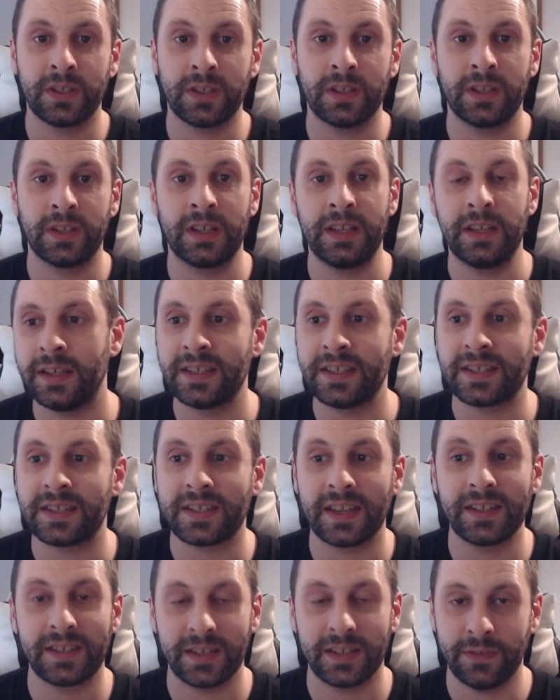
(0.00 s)
are the
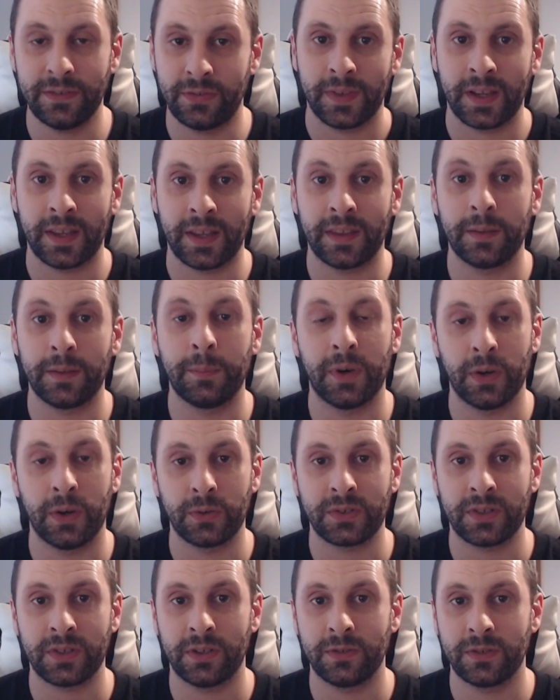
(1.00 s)
incentives and the
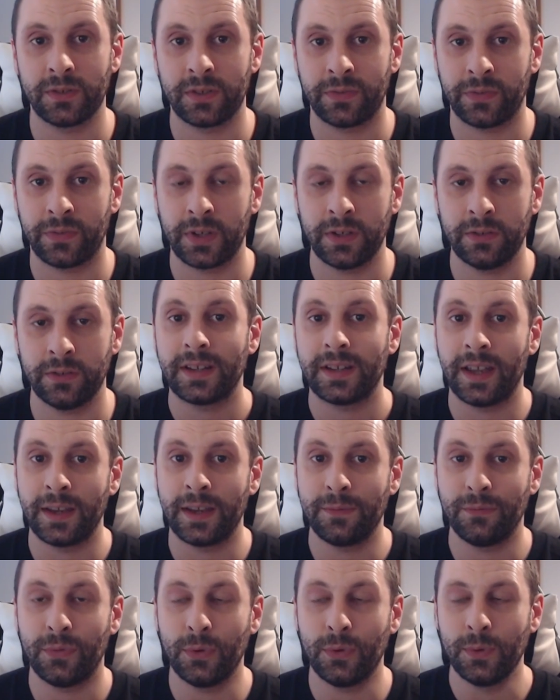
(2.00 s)
milestones for you to
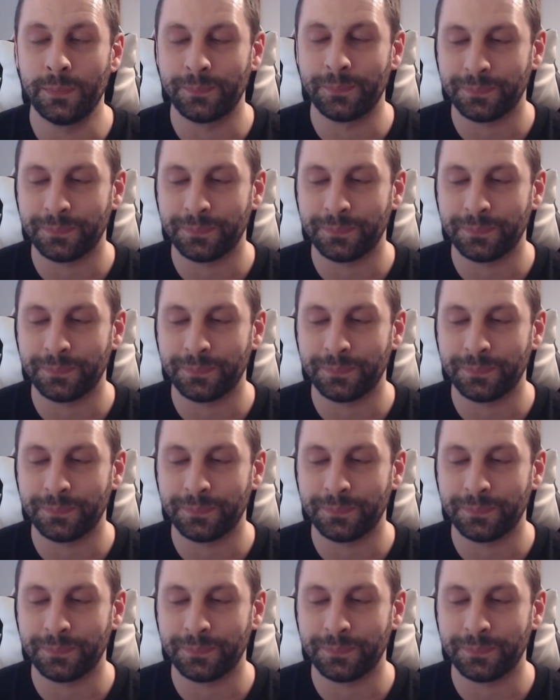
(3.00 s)
aim for.